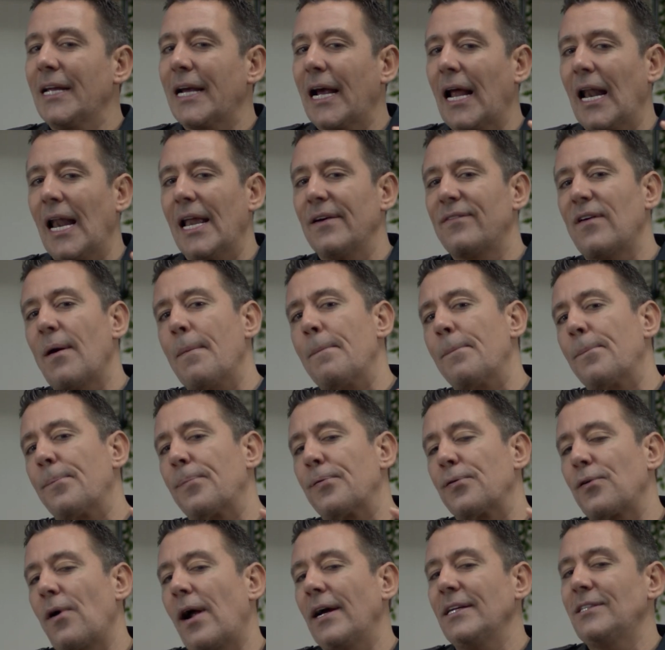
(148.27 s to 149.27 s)
clever
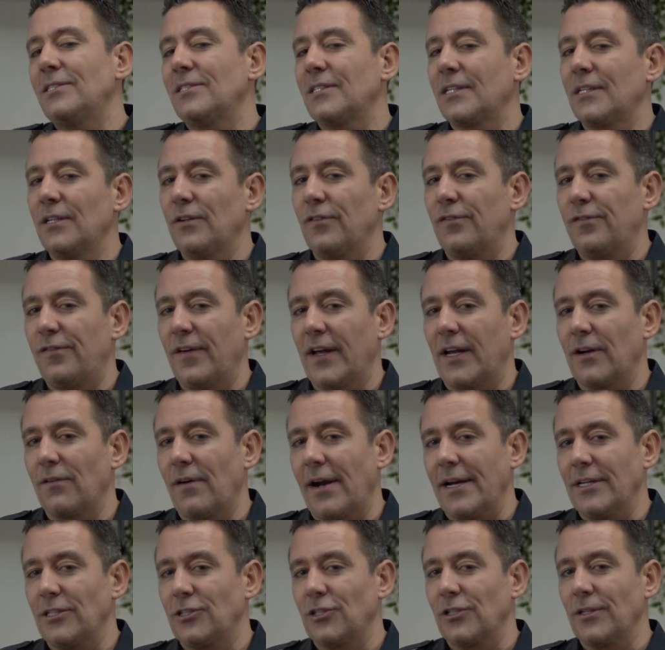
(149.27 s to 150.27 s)
price
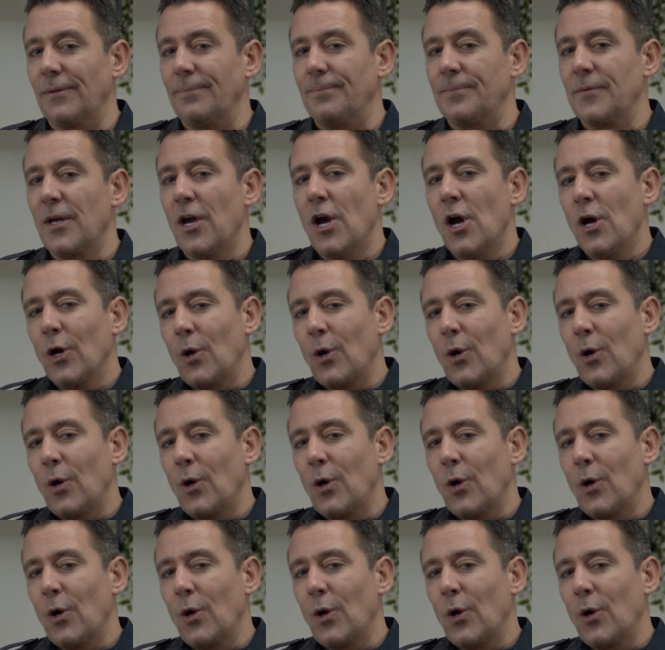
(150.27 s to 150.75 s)
configuration